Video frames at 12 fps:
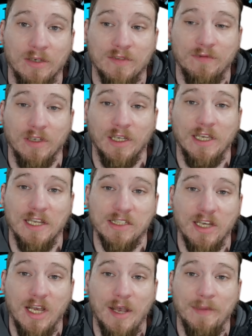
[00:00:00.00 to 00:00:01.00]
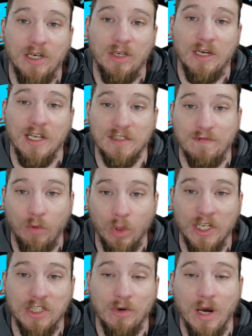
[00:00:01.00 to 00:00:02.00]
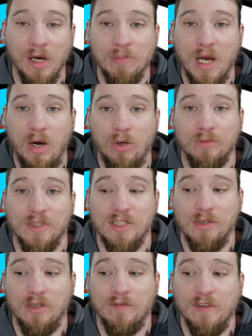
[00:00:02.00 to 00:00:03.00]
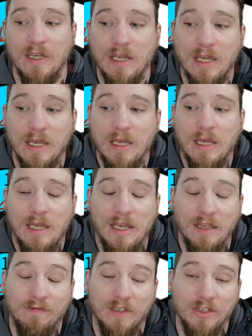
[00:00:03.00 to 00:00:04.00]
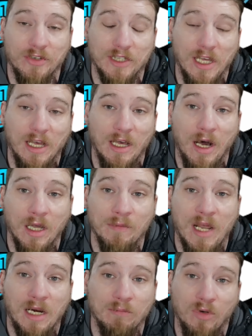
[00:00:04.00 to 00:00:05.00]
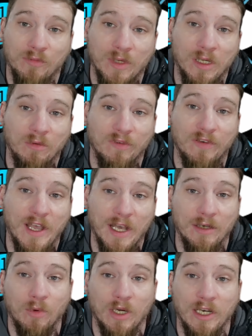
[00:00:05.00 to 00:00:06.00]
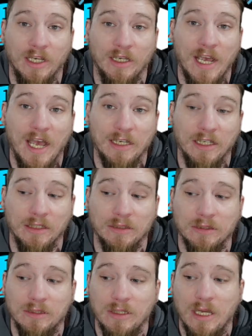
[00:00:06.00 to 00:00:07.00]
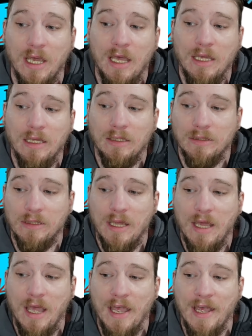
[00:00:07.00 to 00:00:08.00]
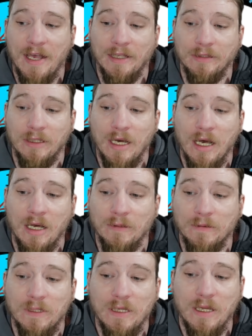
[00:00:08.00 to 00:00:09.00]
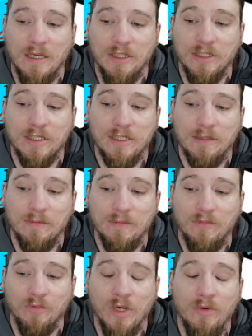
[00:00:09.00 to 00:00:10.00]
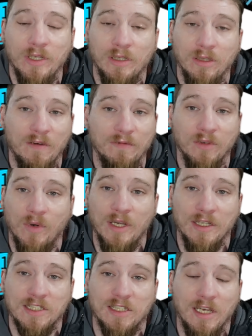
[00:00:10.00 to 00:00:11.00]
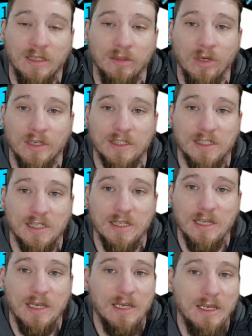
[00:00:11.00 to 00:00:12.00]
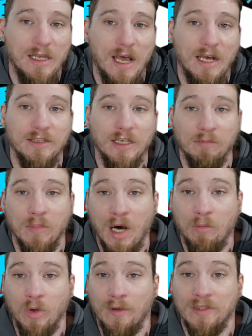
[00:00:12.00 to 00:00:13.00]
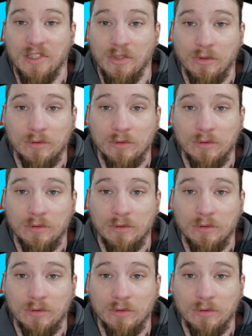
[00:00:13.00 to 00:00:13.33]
for the case diameter, has 42-hour power reserve, and features automatic movement with hand winding hacking. And I just really love the way this thing looks. I think mom will too.